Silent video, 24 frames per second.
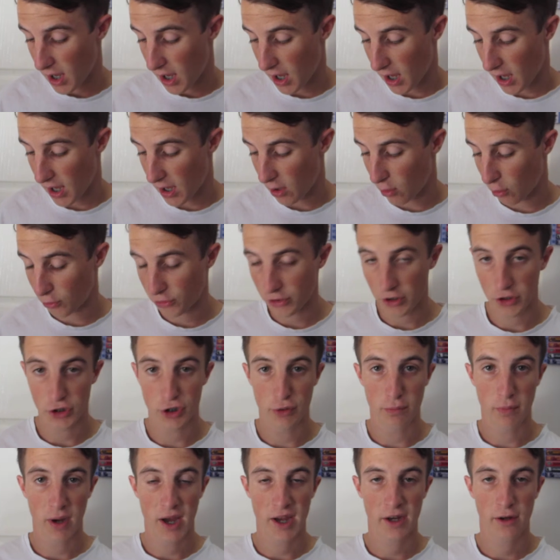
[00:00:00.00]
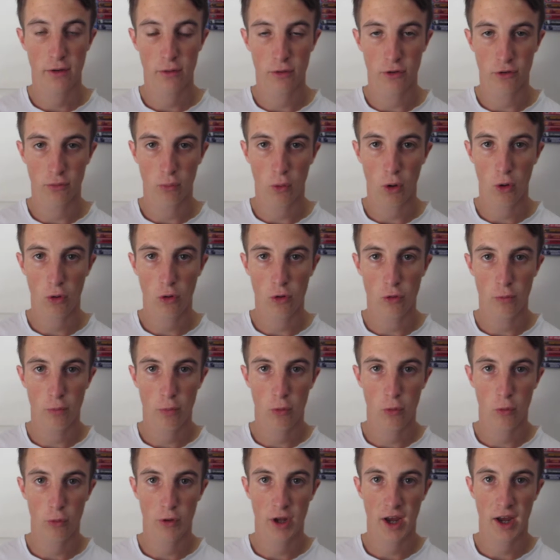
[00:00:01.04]
also Jamaica as well, who
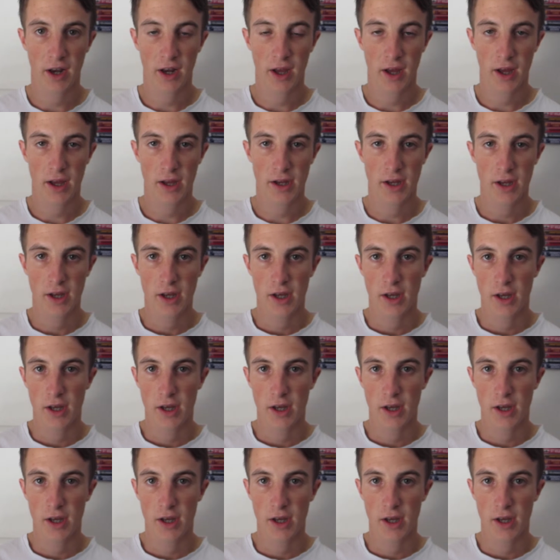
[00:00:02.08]
pulled out a